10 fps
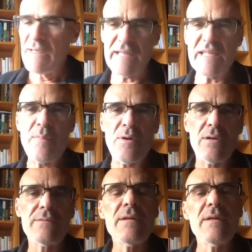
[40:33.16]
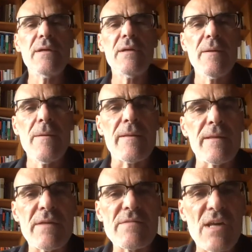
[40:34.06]
Bull
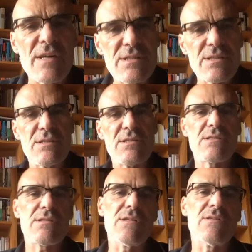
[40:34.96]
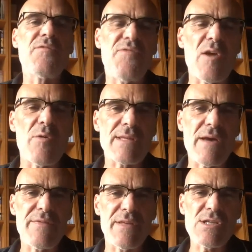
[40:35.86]
gives us the following
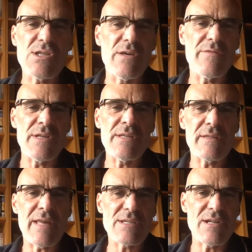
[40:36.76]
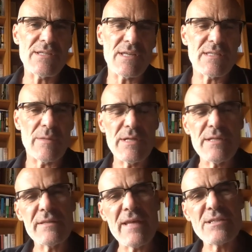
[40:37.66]
definition of an international system. An
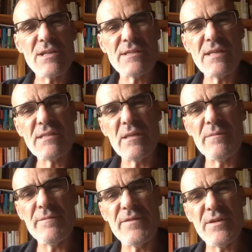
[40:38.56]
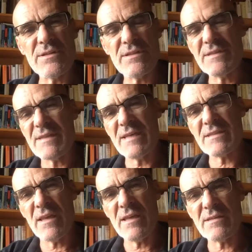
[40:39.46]
international system, first, he says,
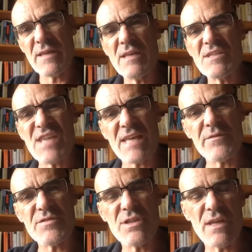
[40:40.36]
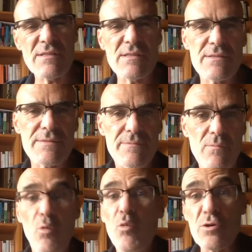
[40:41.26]
is a set of states,
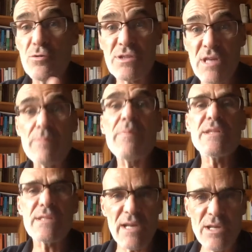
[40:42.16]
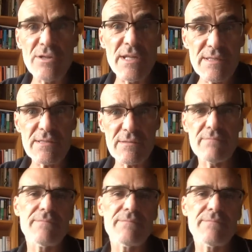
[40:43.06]
we could say political units,